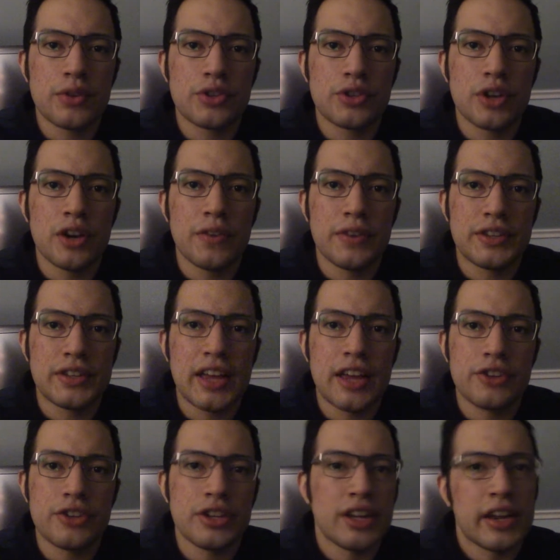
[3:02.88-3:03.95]
Service
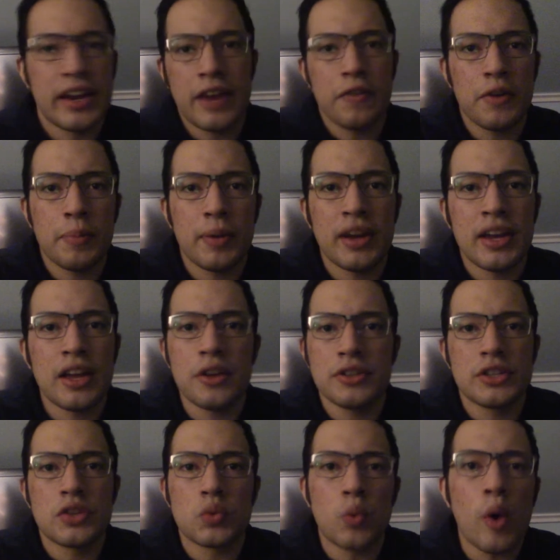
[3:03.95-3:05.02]
agent and everybody else
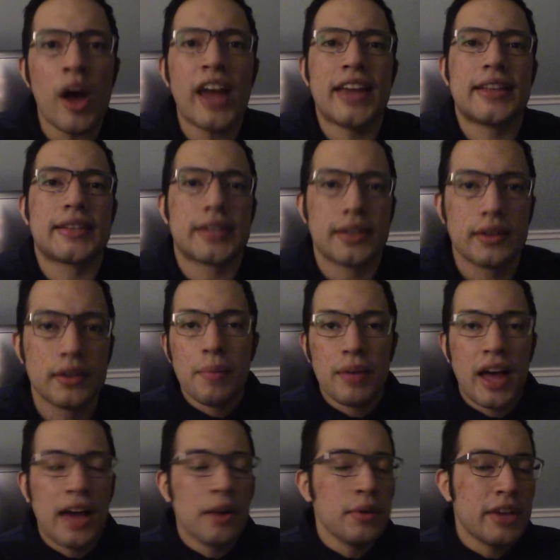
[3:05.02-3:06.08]
is white.
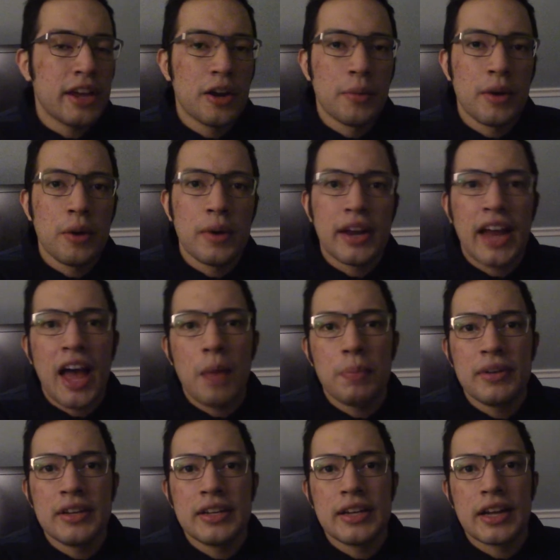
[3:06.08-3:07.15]
I don't care about what
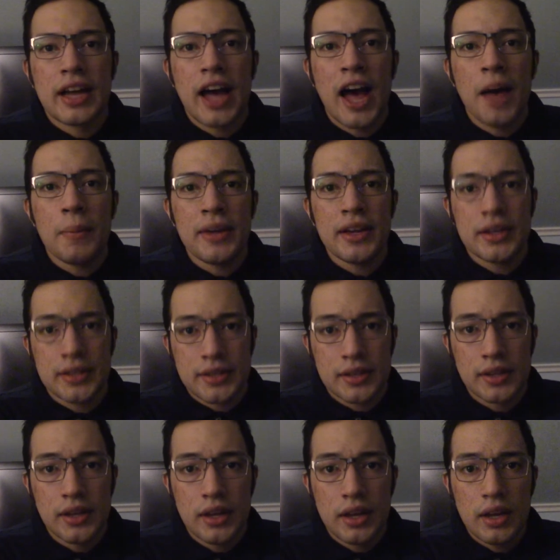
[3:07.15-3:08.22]
happened in the
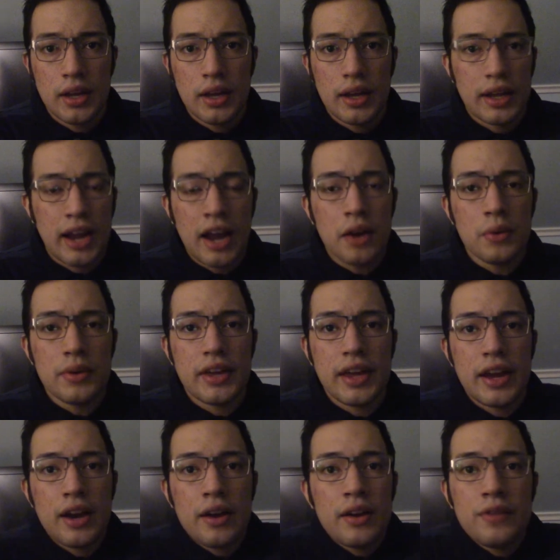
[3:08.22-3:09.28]
comics, and I don't
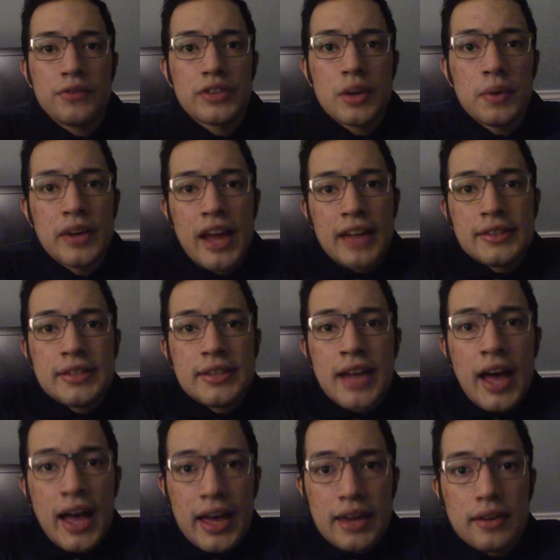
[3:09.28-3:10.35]
care if someone had to
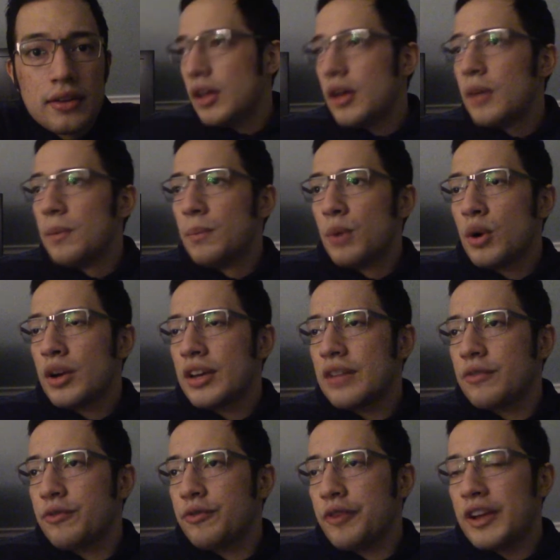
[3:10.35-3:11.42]
die. Morgan
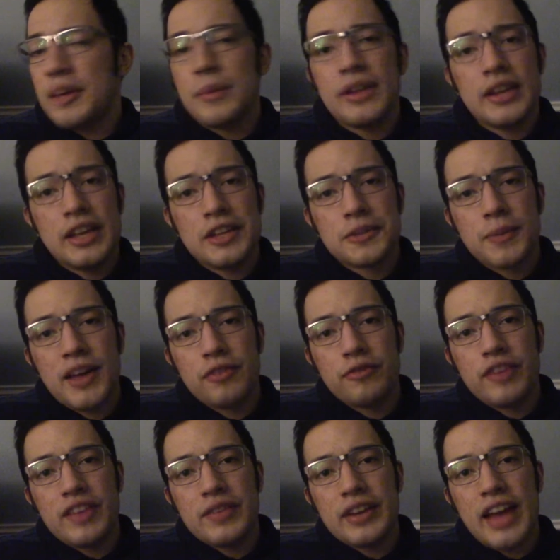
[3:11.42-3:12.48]
Freeman is my
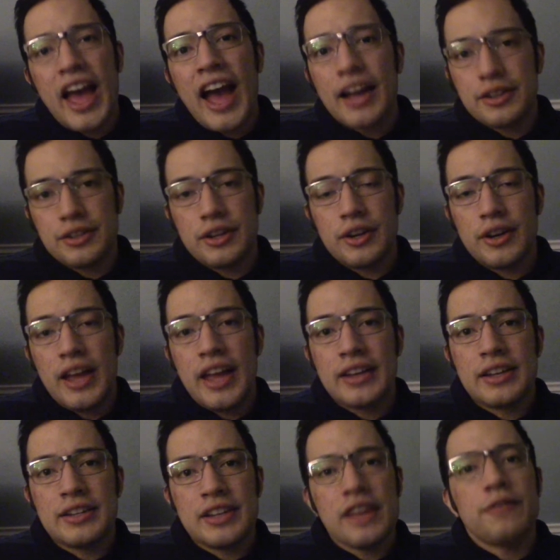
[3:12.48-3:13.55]
favorite actor, and the
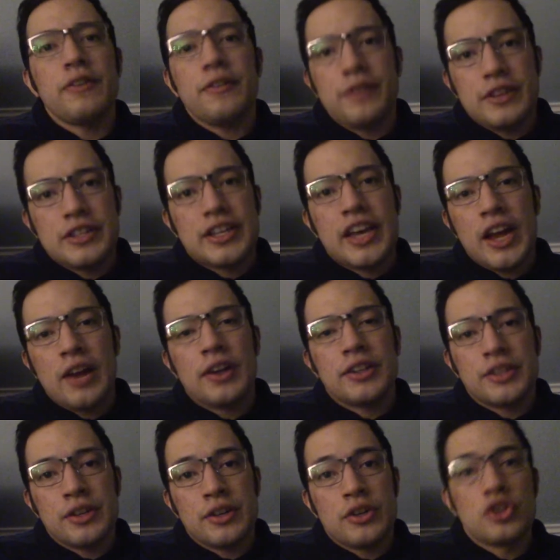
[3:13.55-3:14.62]
death of his
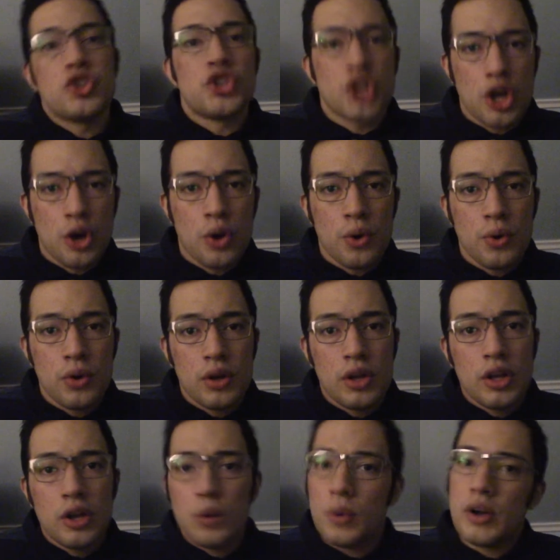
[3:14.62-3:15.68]
character, Joe,
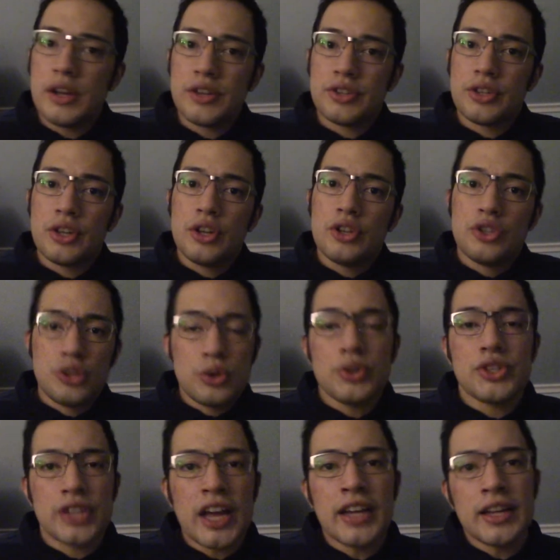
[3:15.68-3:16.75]
was too
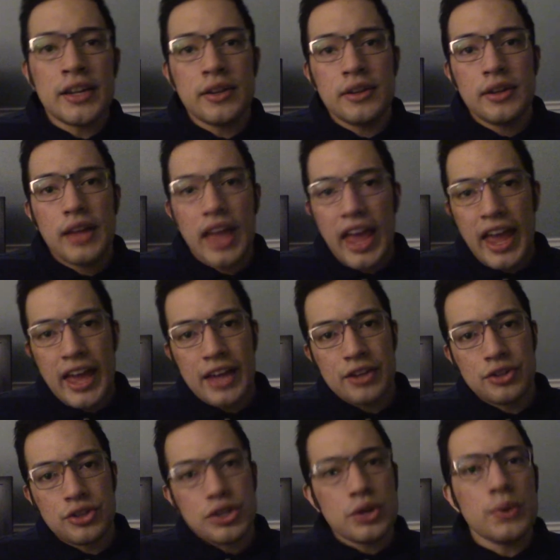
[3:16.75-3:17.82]
sudden
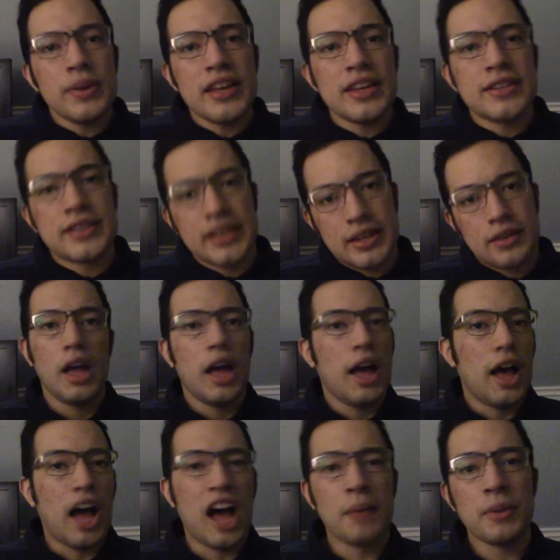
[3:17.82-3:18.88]
and too easy.
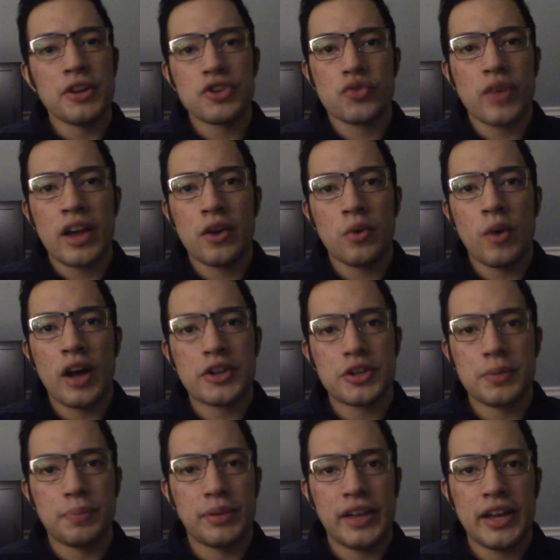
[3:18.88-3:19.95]
I'd much rather watch
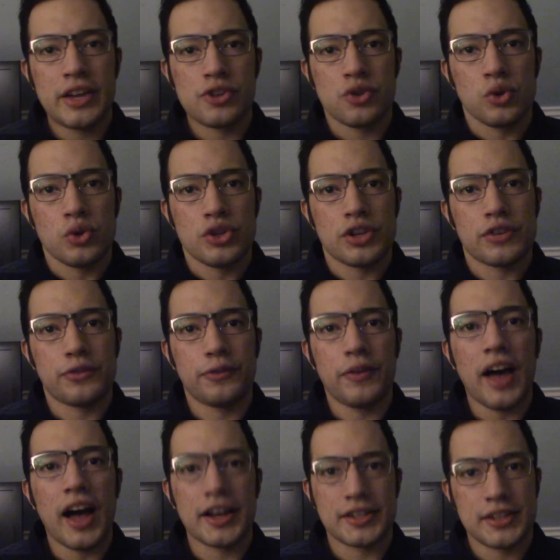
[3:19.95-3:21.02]
him play as Lucius
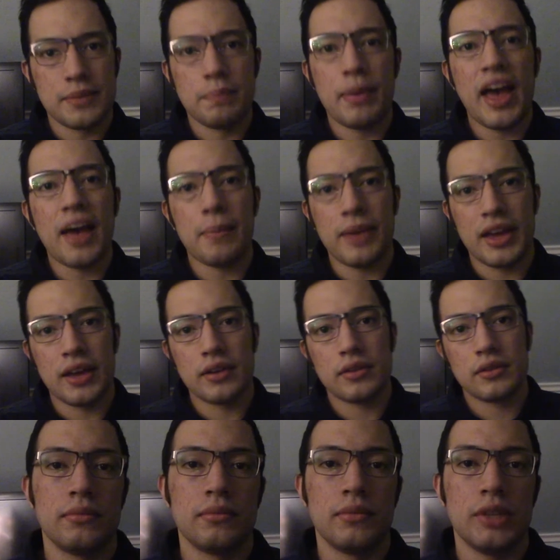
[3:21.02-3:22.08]
Fox in Batman.
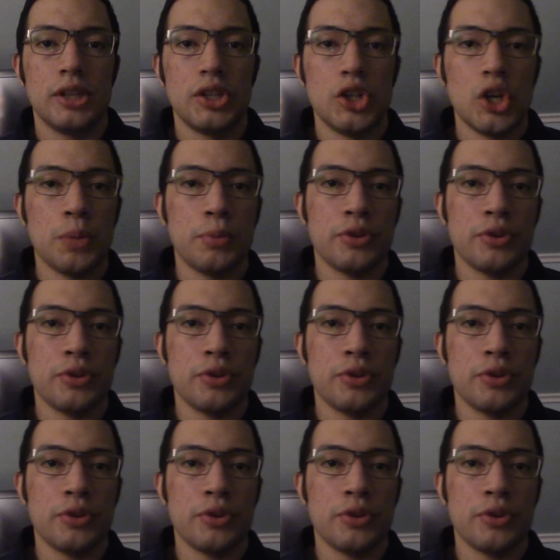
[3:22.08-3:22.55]
Number